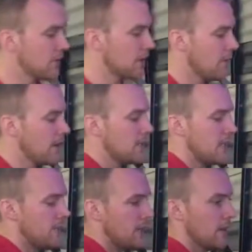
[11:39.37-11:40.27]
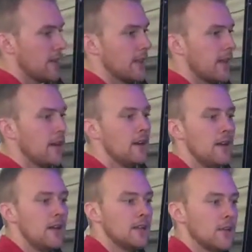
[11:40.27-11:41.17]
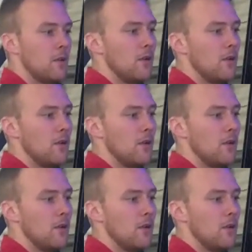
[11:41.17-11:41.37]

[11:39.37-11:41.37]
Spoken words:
So you can bring your TV, hook it there to go